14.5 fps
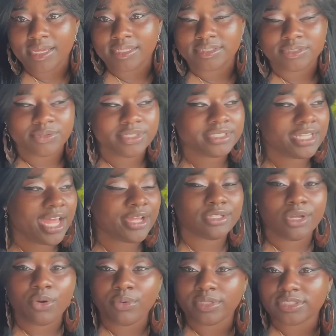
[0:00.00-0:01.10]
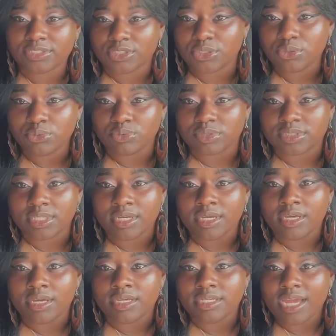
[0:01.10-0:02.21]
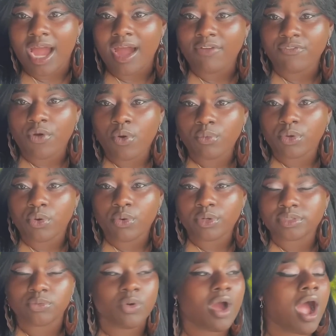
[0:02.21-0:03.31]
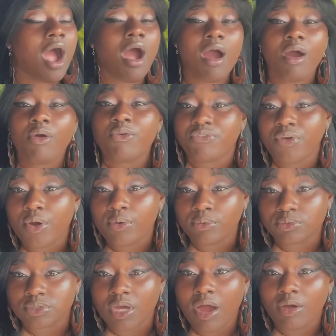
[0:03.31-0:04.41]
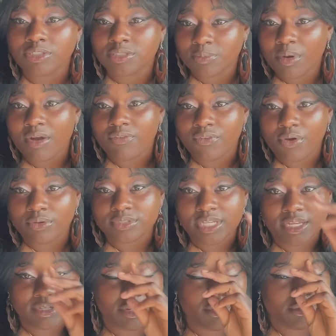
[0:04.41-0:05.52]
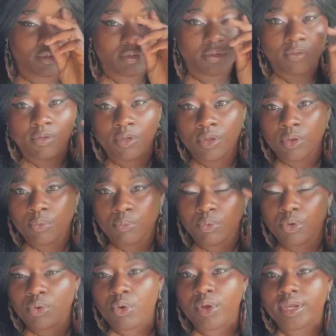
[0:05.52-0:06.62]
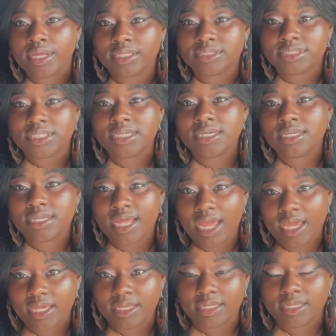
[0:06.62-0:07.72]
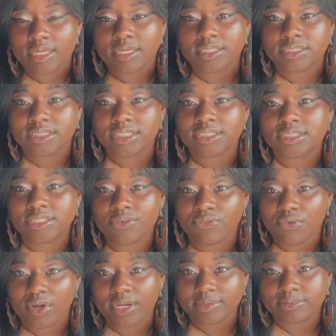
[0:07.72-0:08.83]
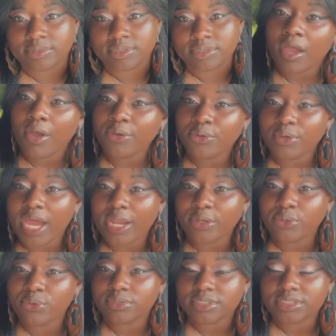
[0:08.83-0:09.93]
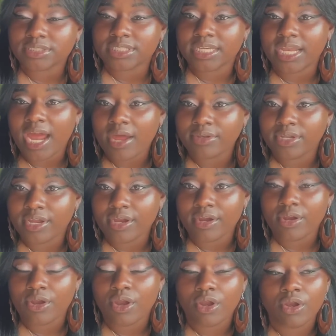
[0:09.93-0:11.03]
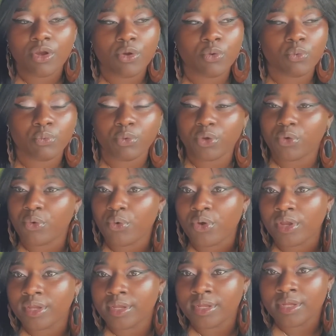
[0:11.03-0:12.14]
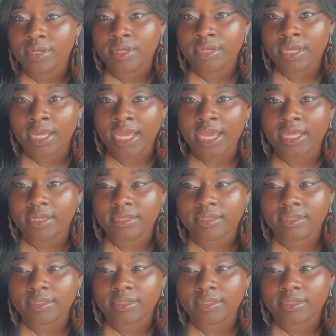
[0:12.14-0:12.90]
So it's like no excuse. Your iPhone records, well, all phones, all smartphones I know, record in 1080, 60 frames. All you got to do is just get out there, record, and edit.